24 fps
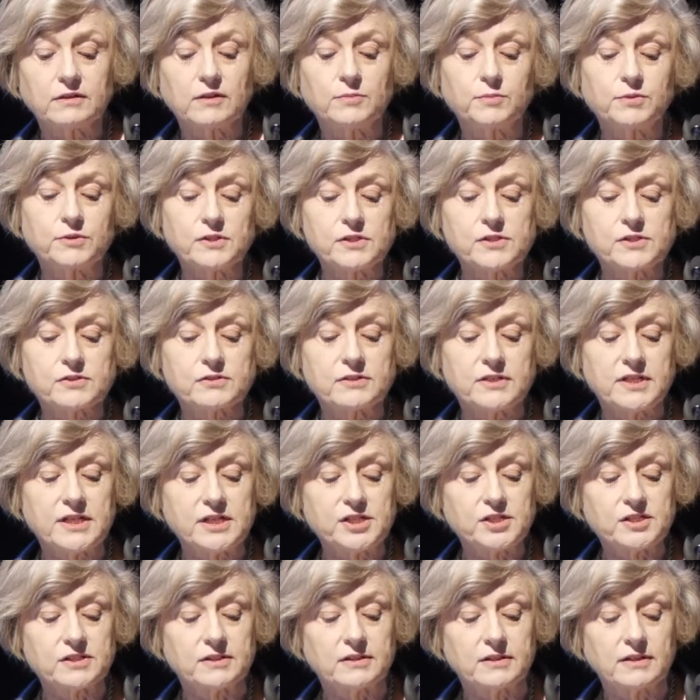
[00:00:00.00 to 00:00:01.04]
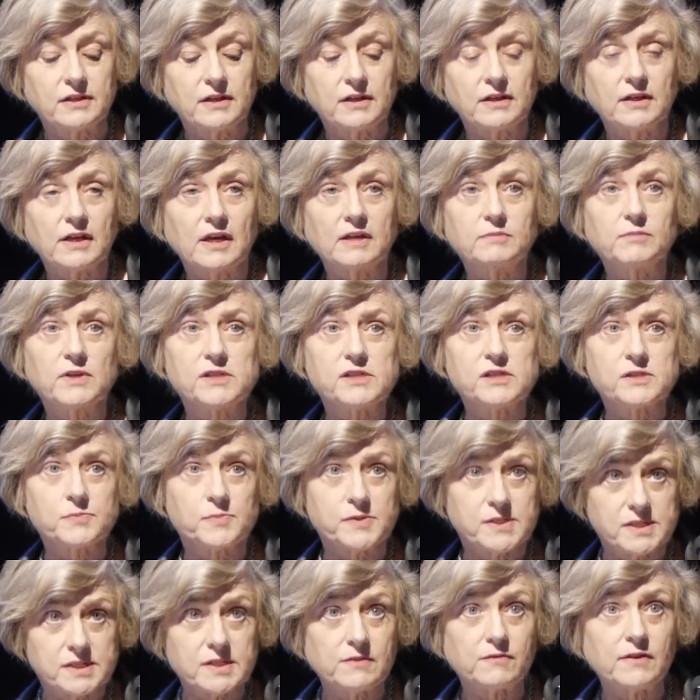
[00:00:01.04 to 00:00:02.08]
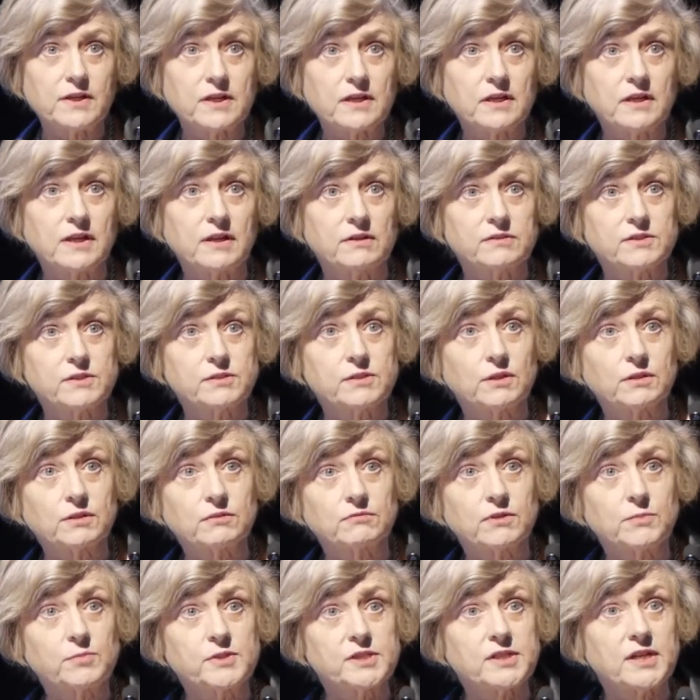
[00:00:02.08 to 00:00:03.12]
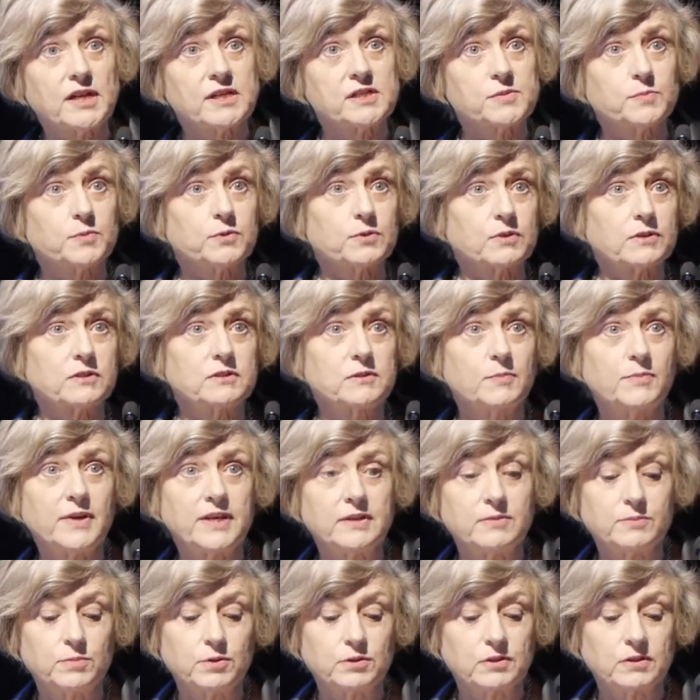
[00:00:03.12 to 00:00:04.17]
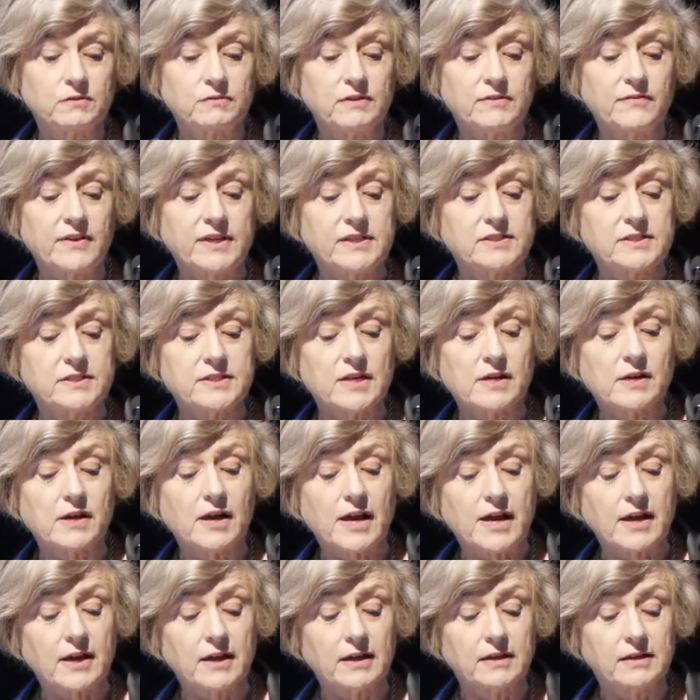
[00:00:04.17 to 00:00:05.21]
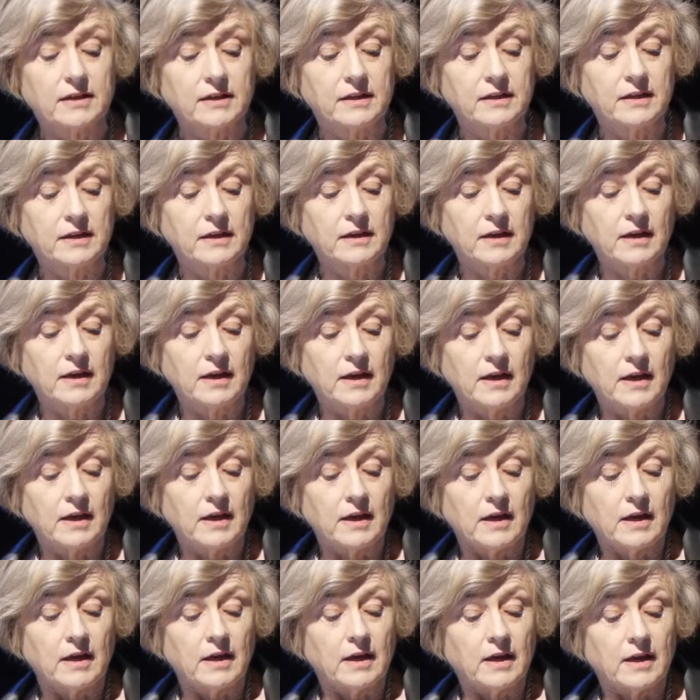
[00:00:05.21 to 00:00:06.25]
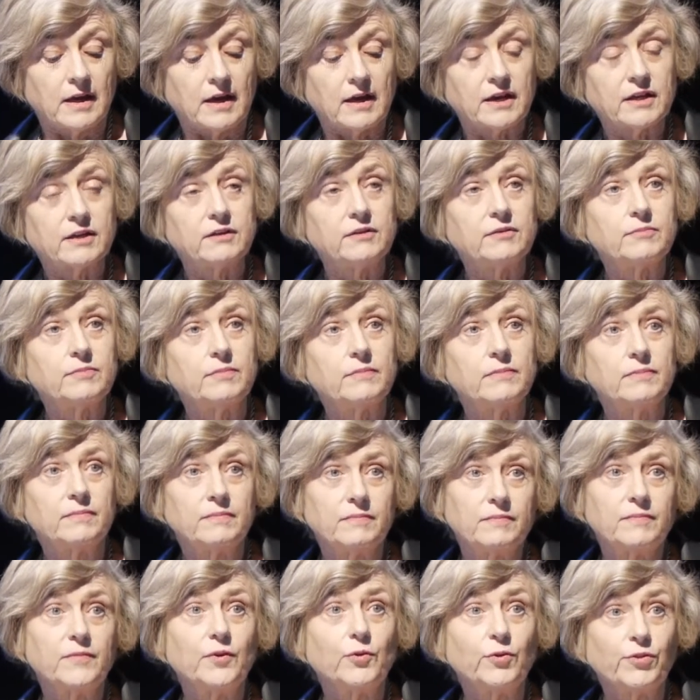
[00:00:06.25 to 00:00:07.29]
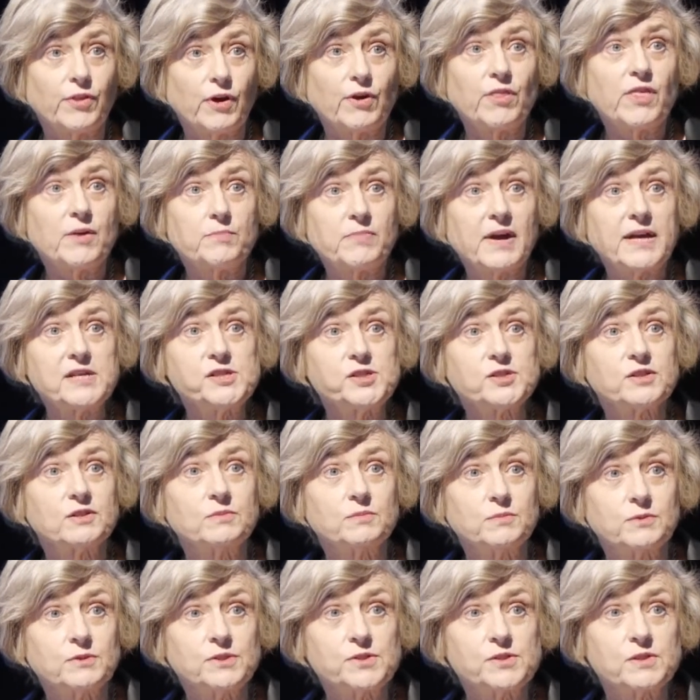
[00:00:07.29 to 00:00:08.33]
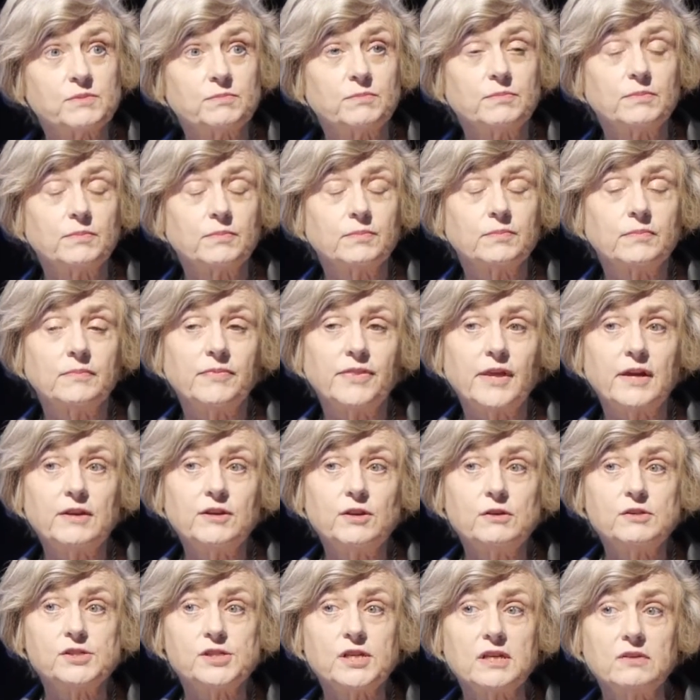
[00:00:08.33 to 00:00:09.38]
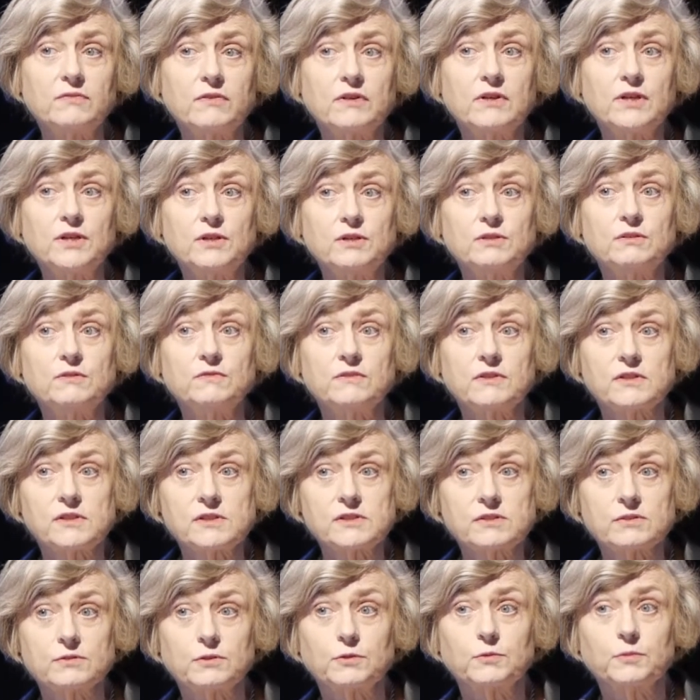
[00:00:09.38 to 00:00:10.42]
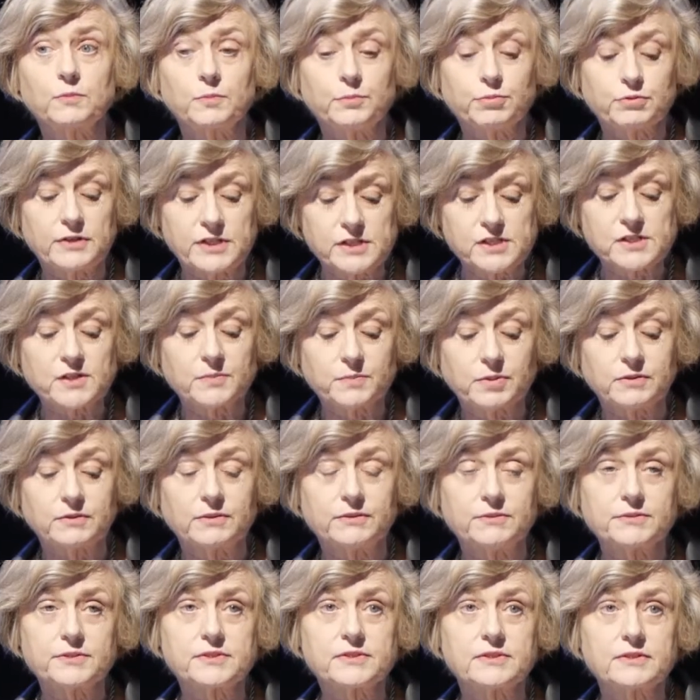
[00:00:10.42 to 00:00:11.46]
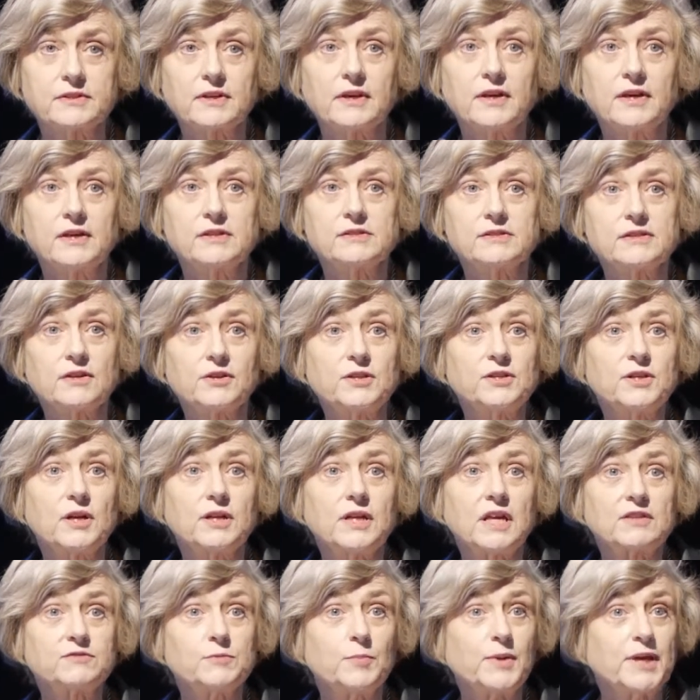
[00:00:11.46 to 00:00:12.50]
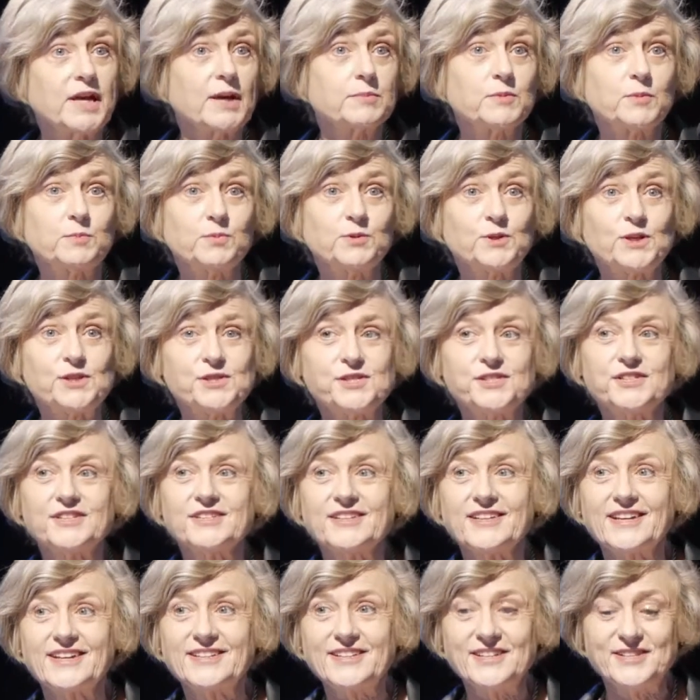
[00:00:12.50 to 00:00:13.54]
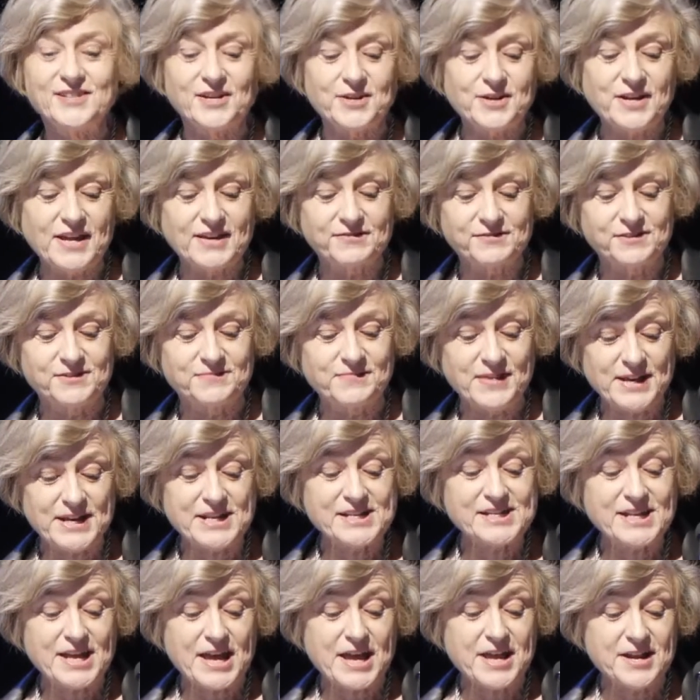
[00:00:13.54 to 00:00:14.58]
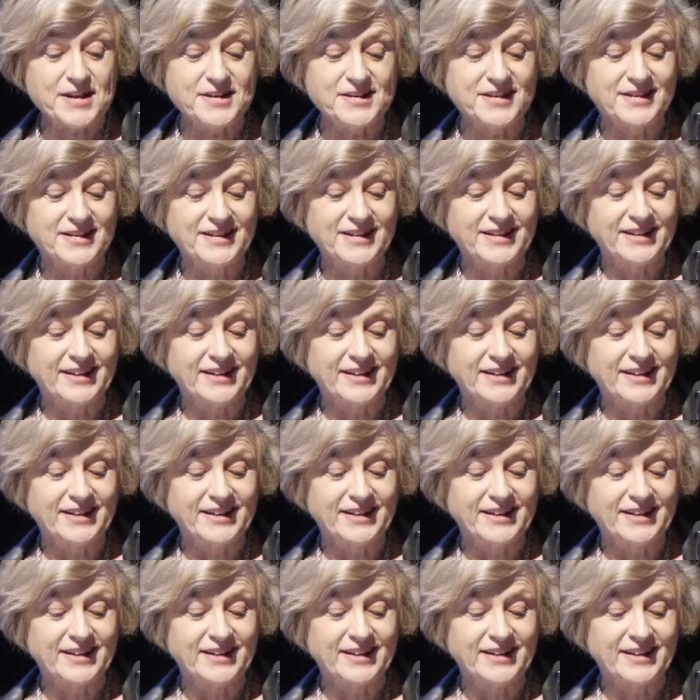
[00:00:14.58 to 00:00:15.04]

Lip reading: on the Buddhist tradition, and most specifically on Sogyal Rinpoche's book, The Tibetan Book of Living and Dying. And although they're based on Buddhism, they're using very universal principles, so you don't have to become a Buddhist and you don't have to meditate.